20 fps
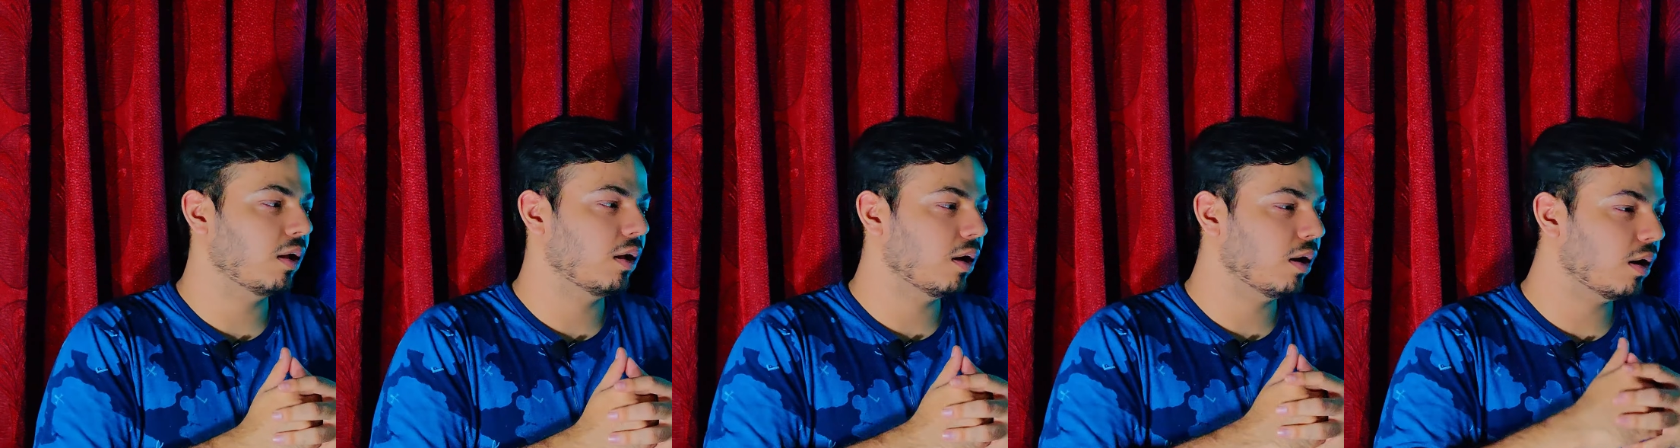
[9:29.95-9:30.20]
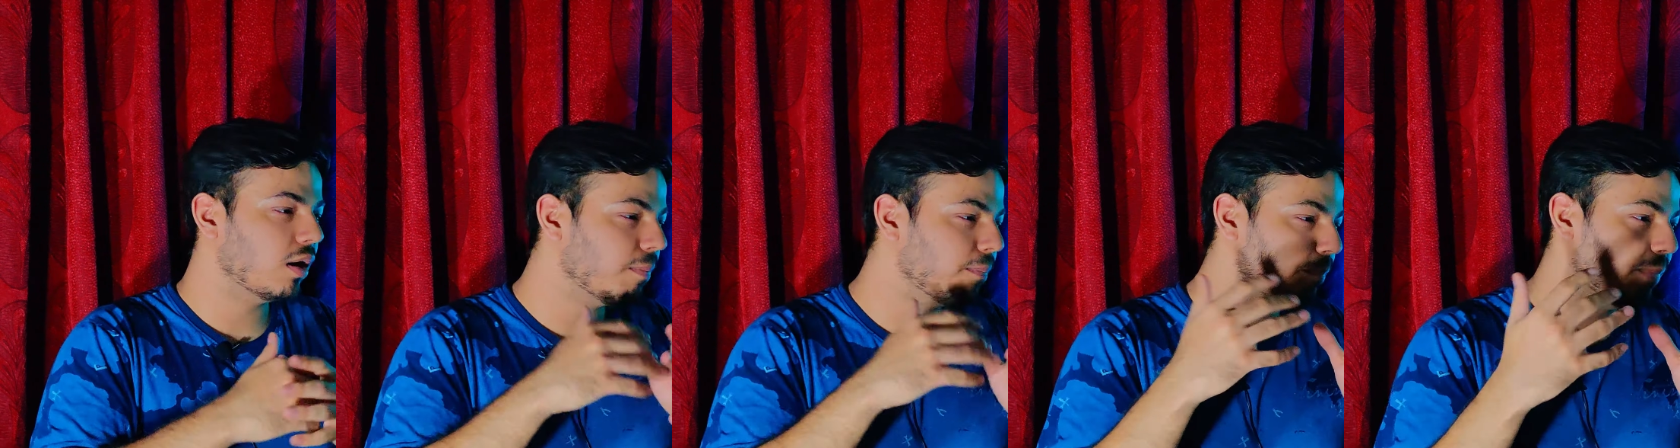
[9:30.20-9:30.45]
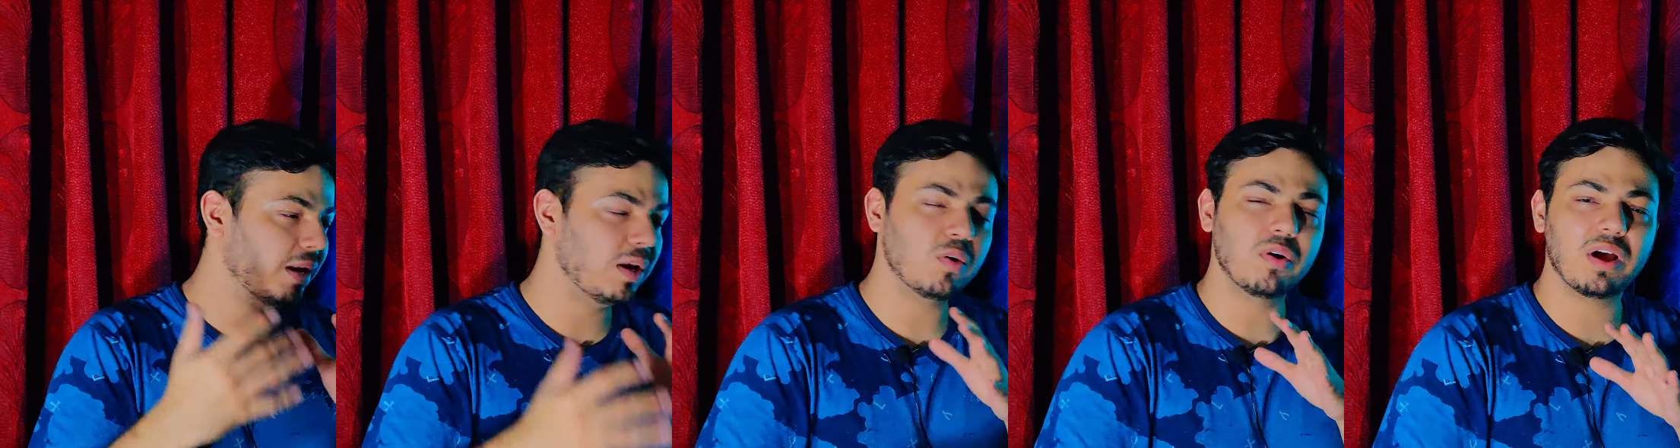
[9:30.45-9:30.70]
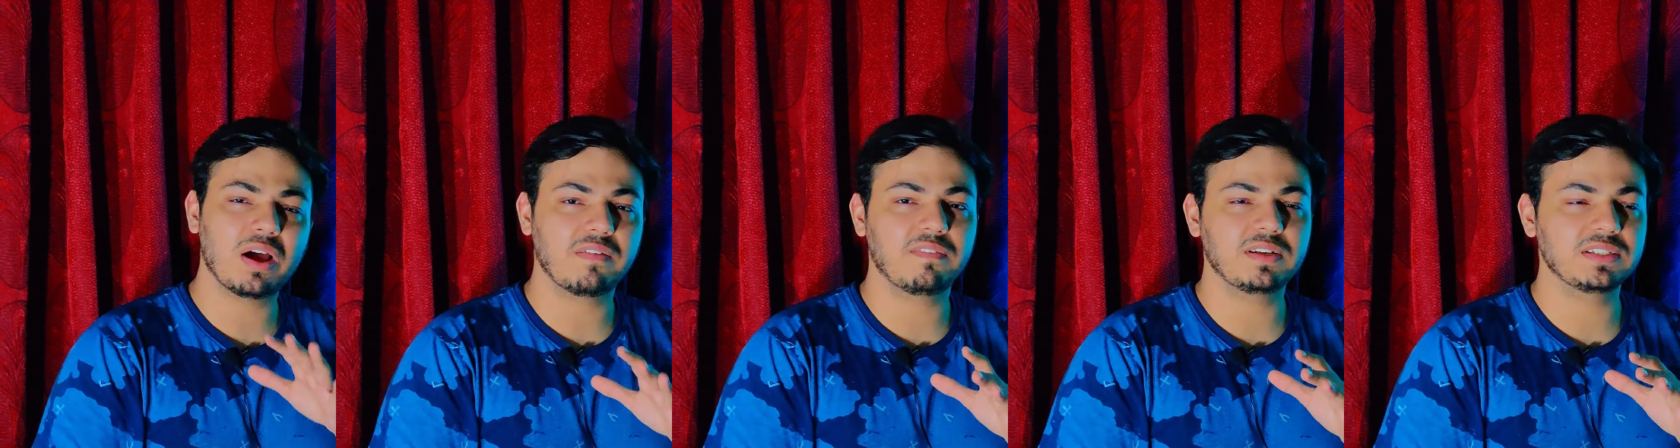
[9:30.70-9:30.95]
a below
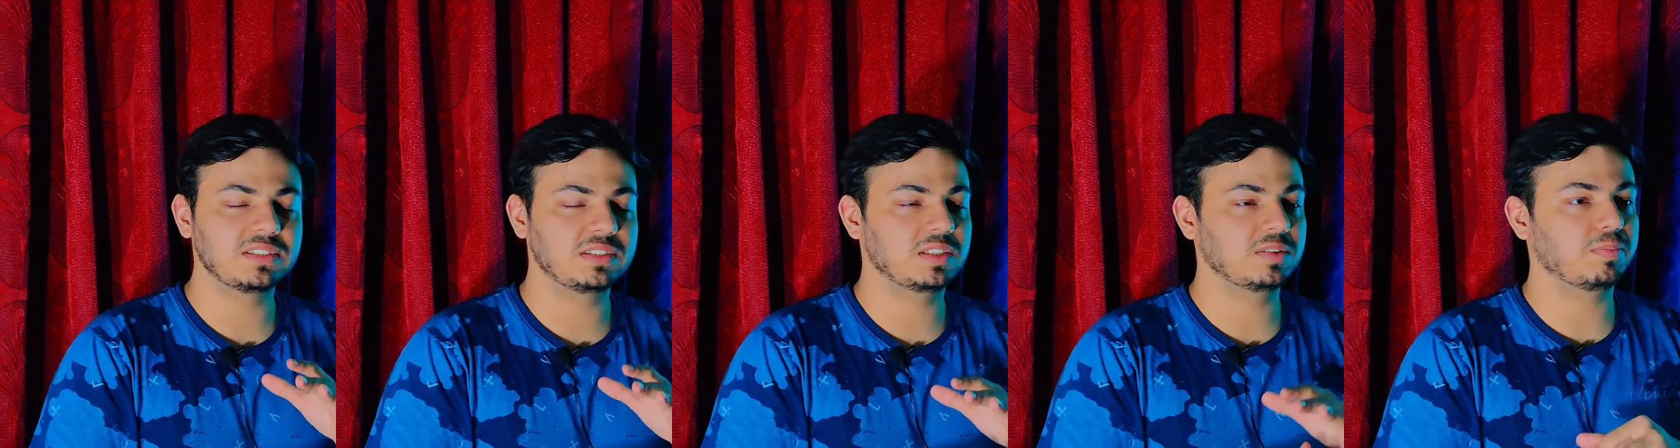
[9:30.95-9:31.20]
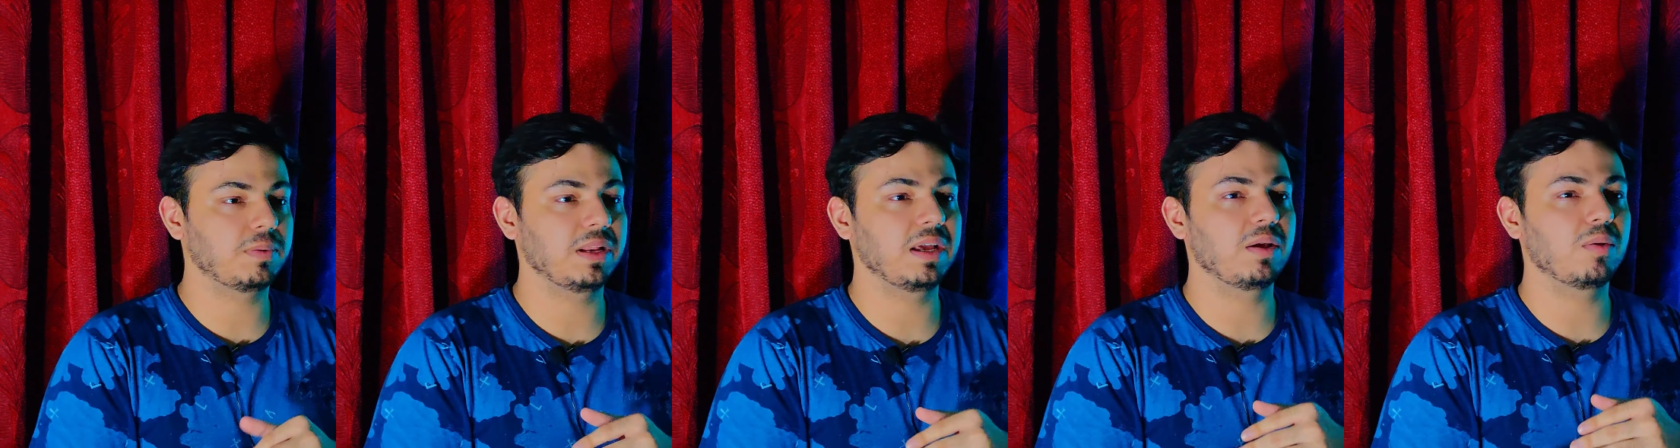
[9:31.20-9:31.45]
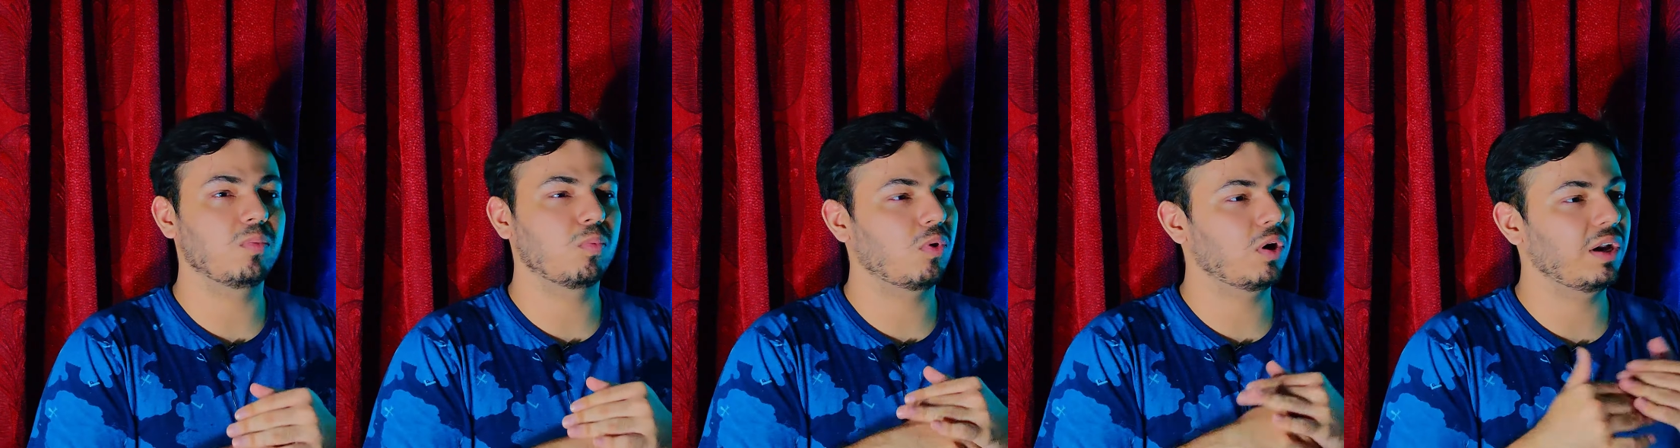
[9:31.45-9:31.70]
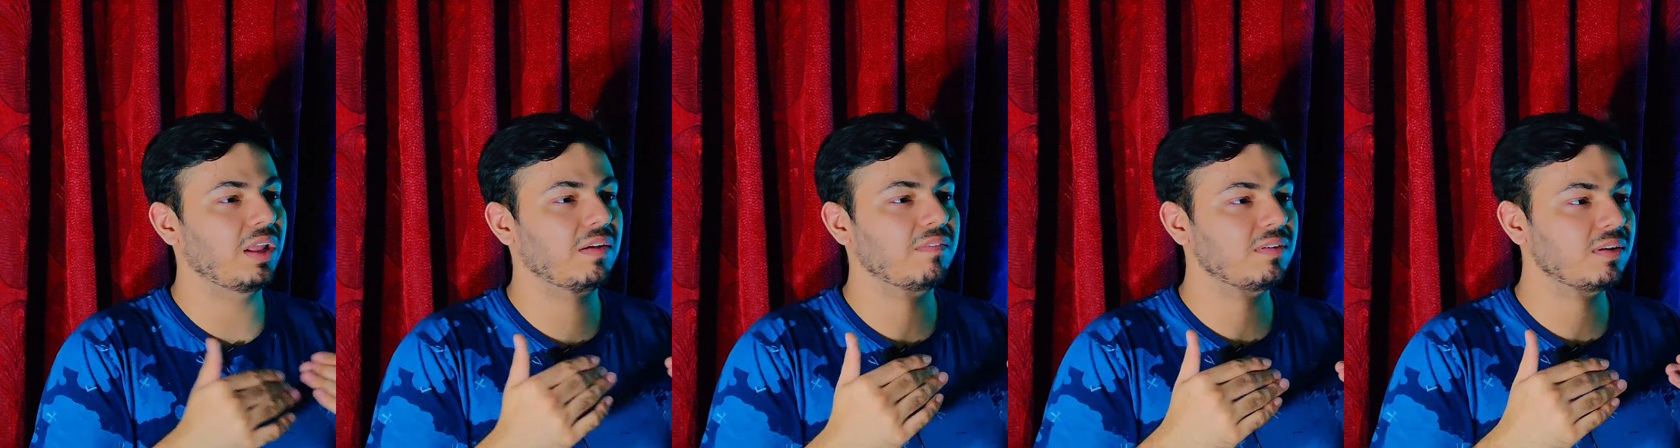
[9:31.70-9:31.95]
average display,
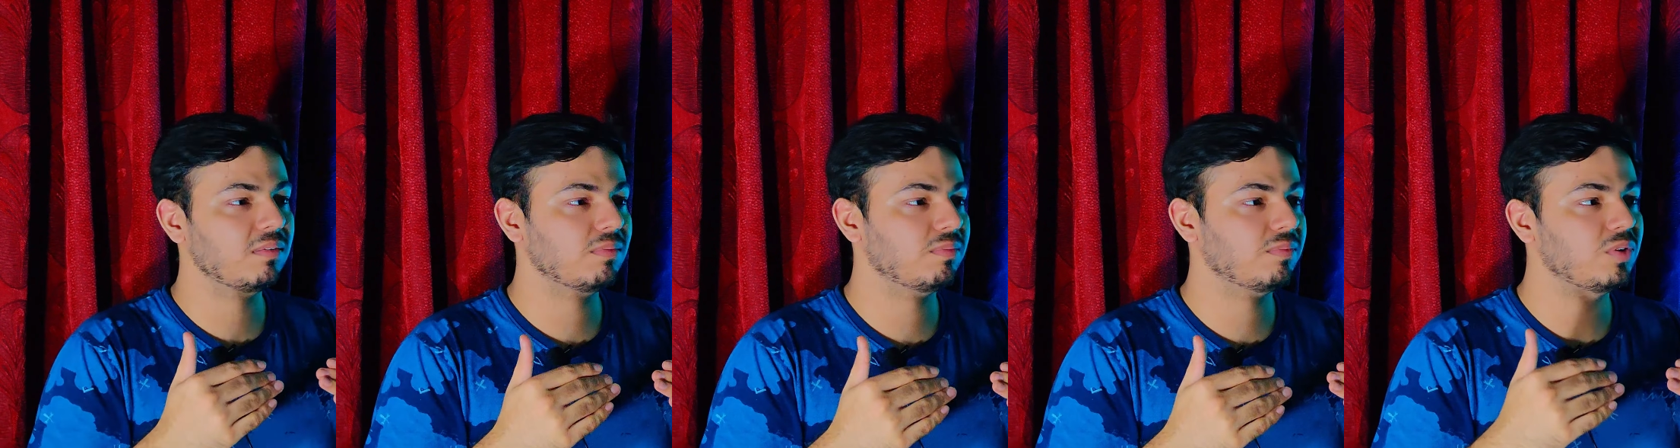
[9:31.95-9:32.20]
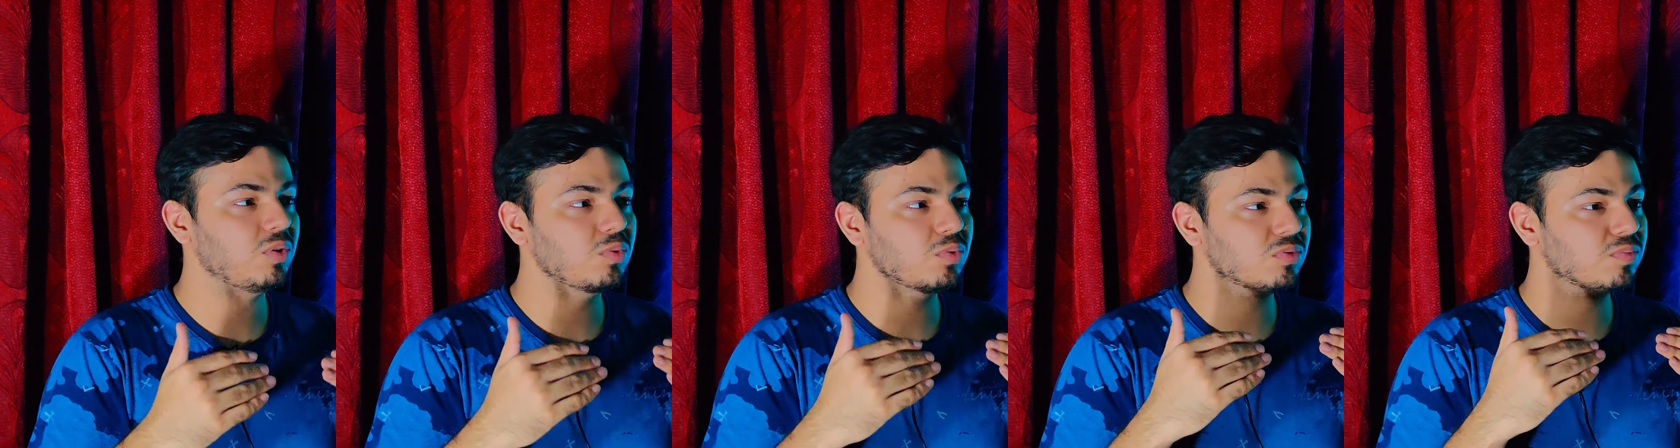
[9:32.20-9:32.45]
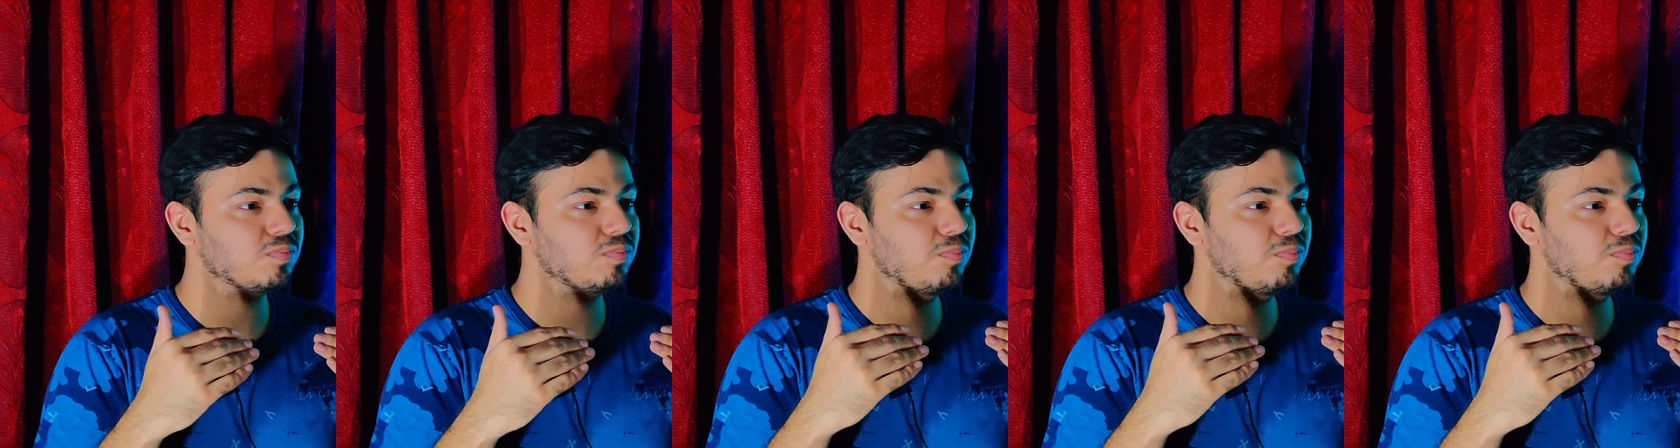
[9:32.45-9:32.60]
whatever you